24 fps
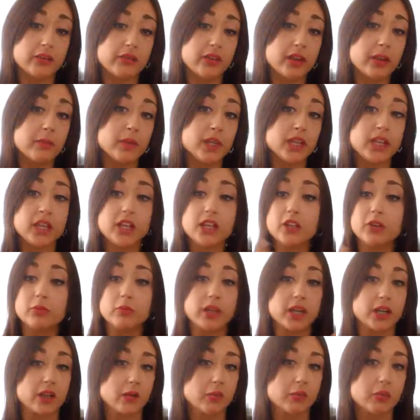feminine, you
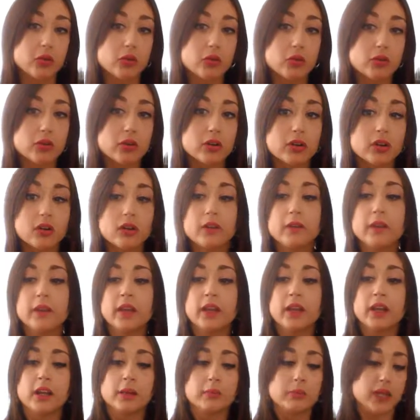make the plural.
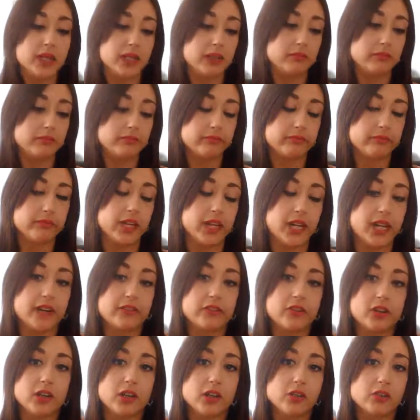But
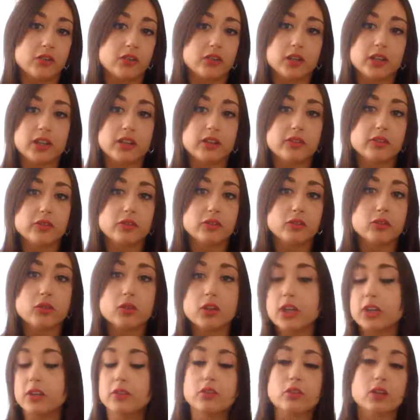actually also this
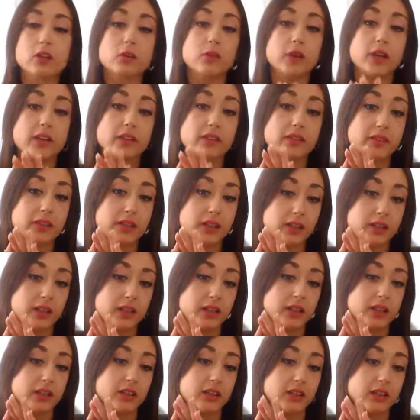rule is always
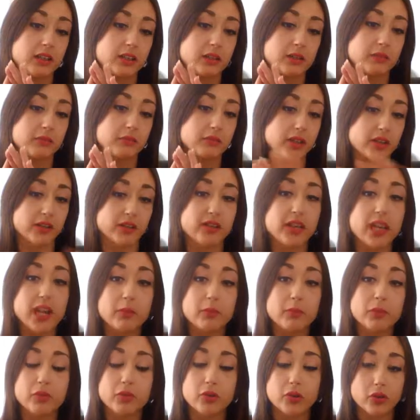the
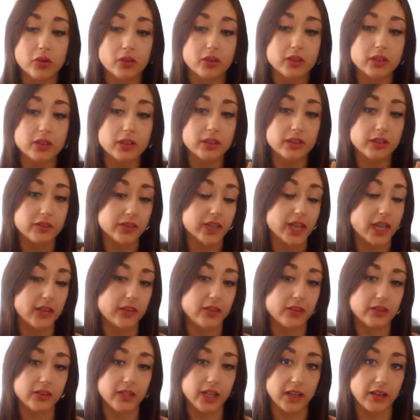same for all these
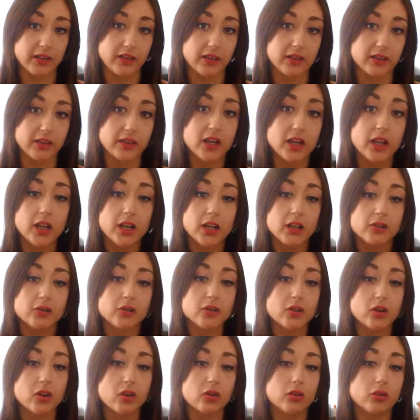kind of tenses.
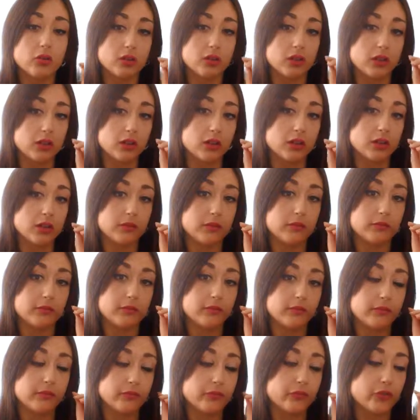So
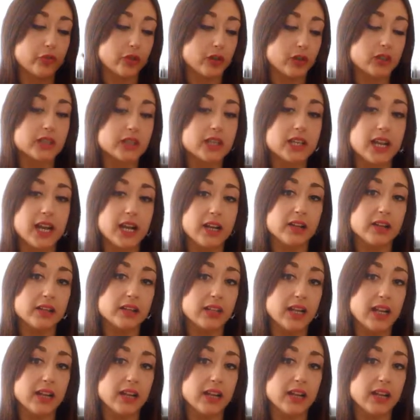for all the kind of